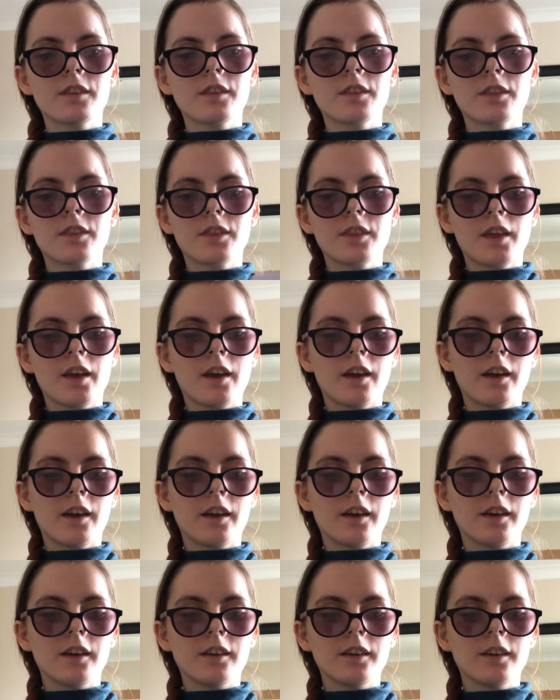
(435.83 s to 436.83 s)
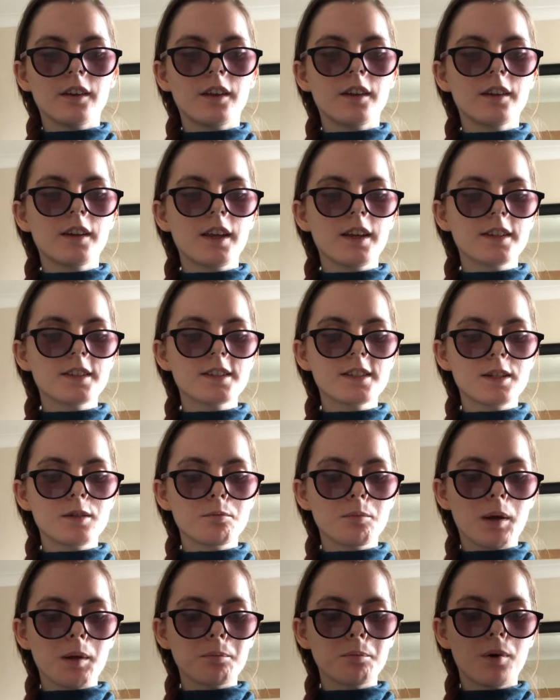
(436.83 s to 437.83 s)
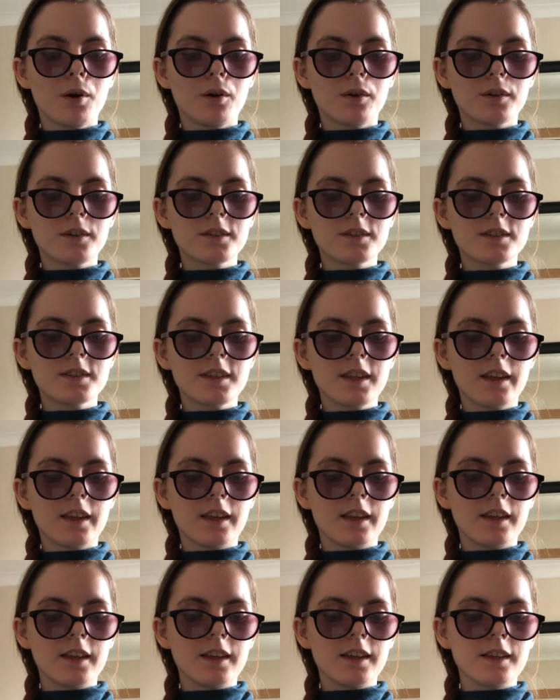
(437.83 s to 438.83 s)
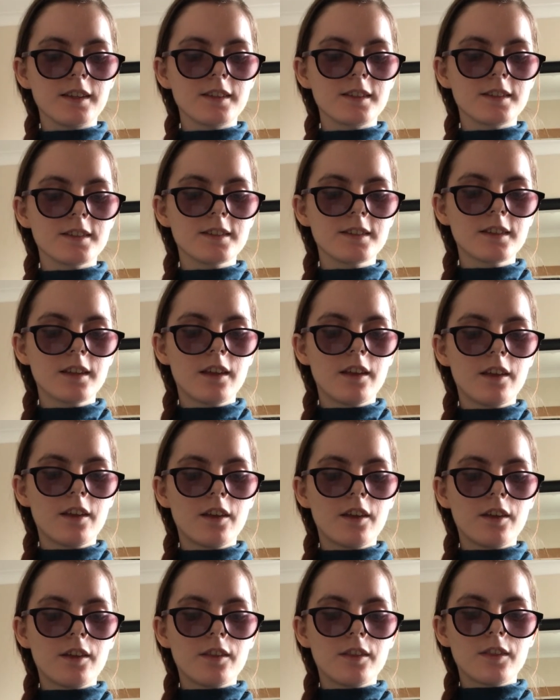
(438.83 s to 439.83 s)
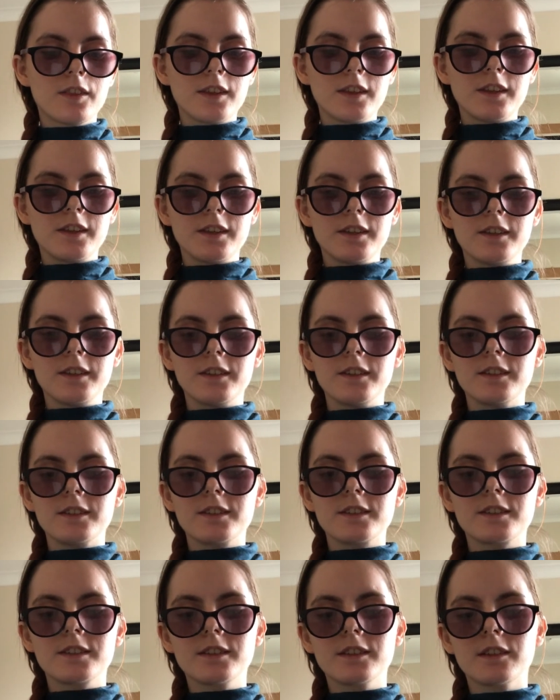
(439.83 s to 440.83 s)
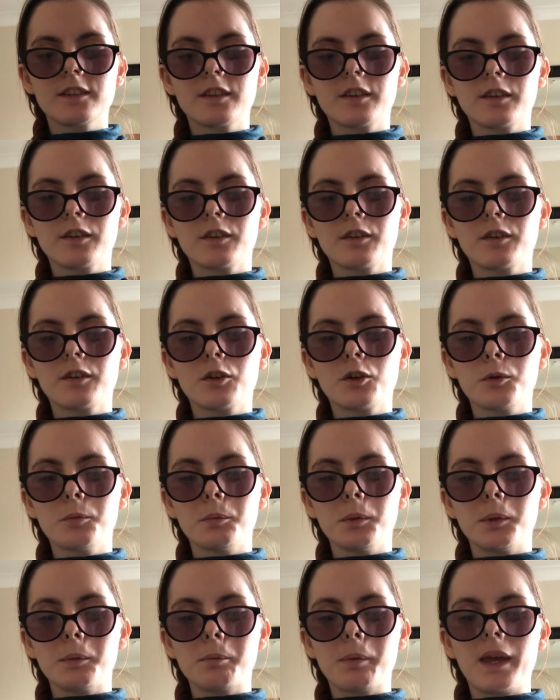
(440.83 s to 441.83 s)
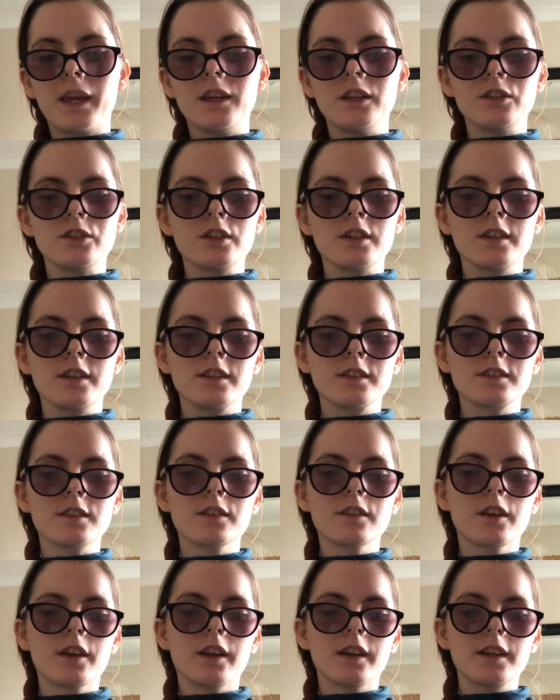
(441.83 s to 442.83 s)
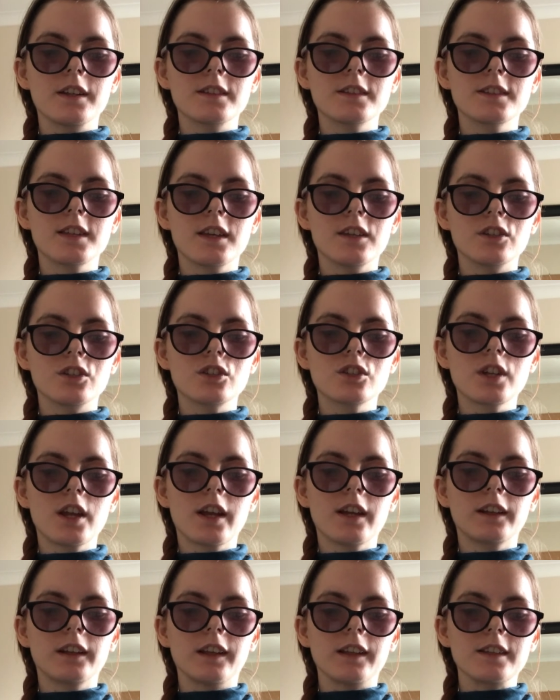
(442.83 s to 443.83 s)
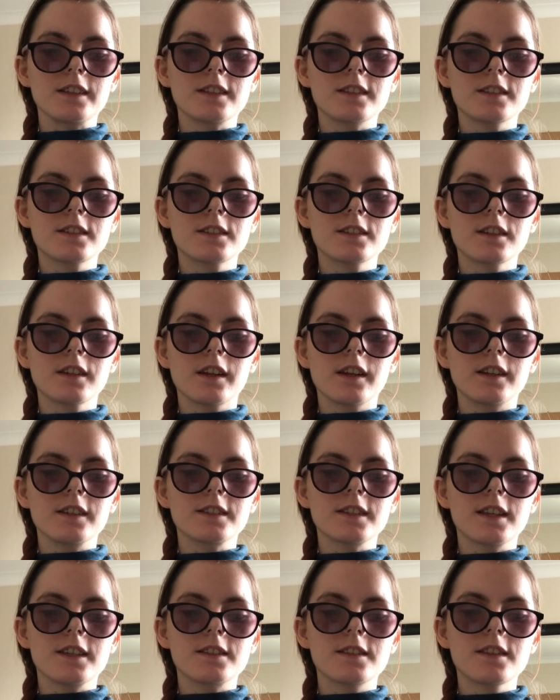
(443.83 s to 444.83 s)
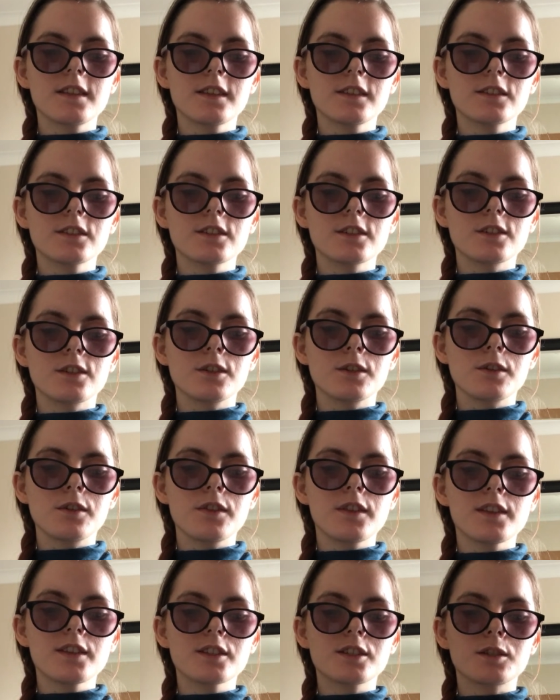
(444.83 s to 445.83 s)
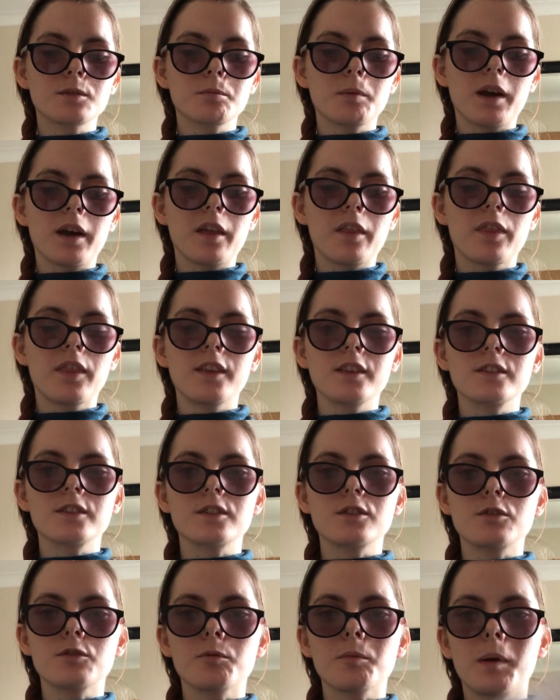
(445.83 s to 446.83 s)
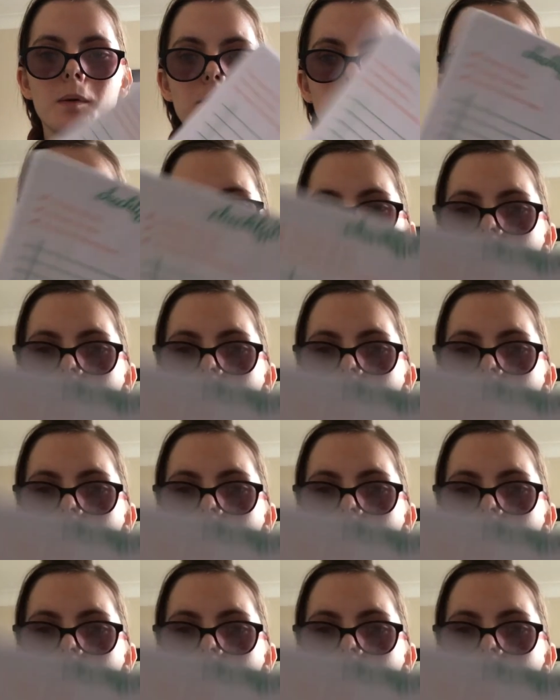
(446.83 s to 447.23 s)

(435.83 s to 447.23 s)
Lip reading: Then next in my box is these couple of pages, and it says checklist, and it says things to do, things to buy, things to remember.